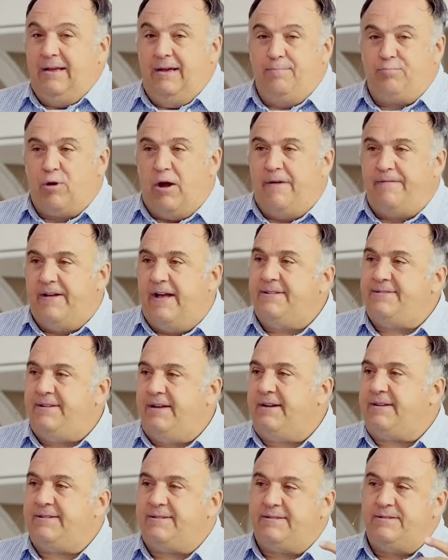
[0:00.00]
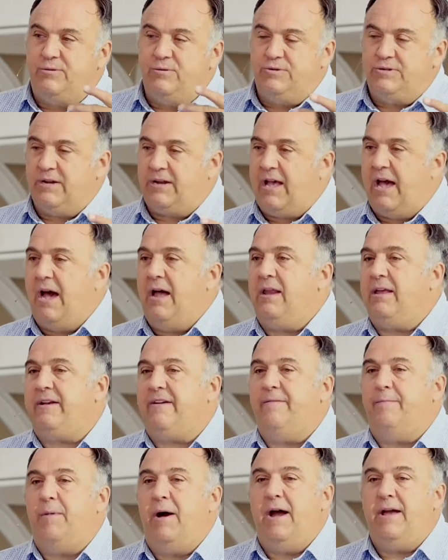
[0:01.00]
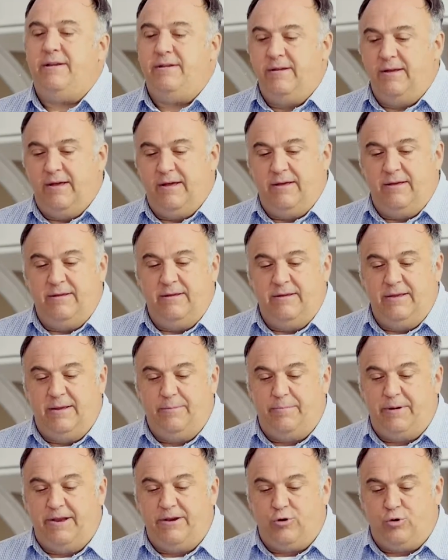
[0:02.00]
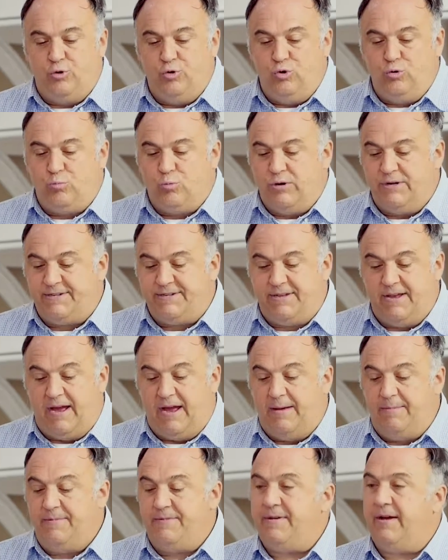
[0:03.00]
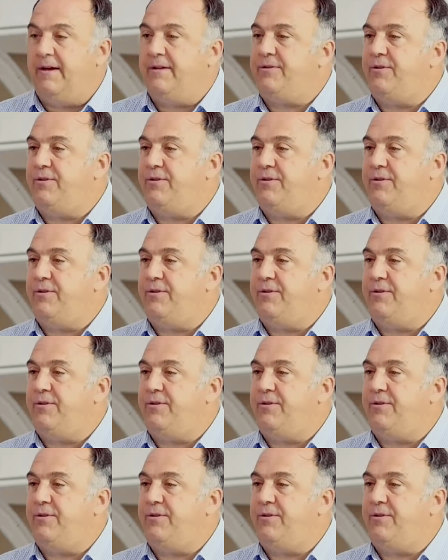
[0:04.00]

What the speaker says: Prof. Essex, who's a colleague of mine and been here numerous times,